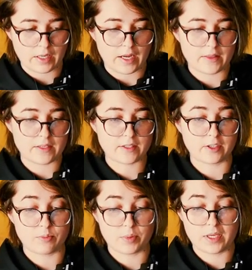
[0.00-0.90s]
And this
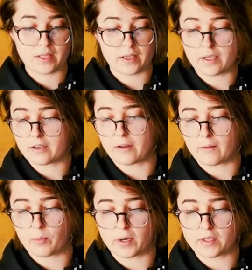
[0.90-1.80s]
could be like
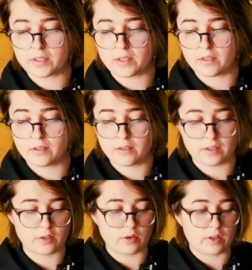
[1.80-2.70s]
another person
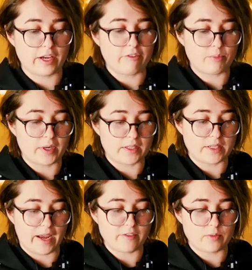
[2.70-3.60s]
in your life, but it
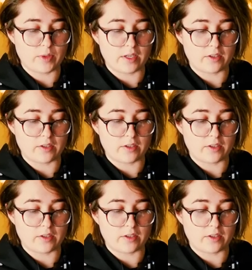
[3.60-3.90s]
doesn't have to be.